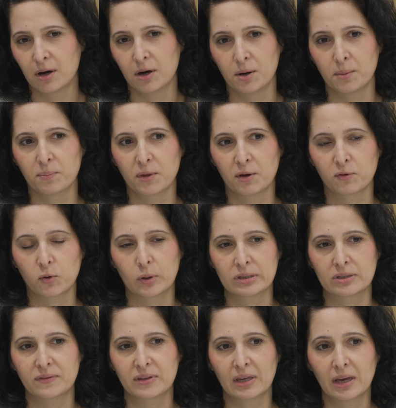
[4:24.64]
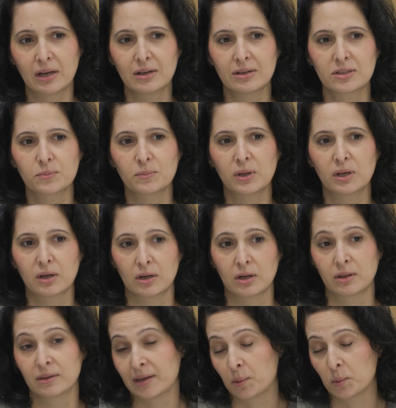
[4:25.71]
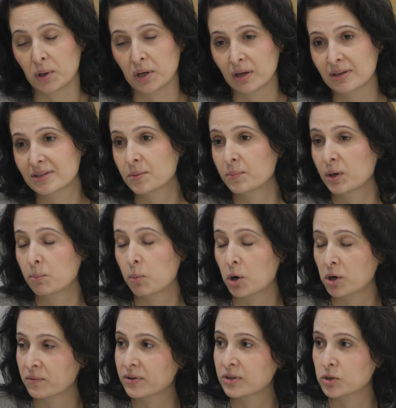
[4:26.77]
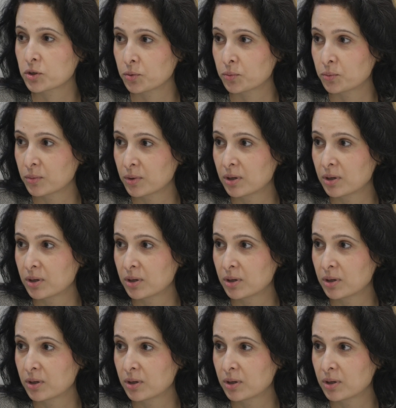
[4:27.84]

Of course, everything else, media networking is a big part of it too.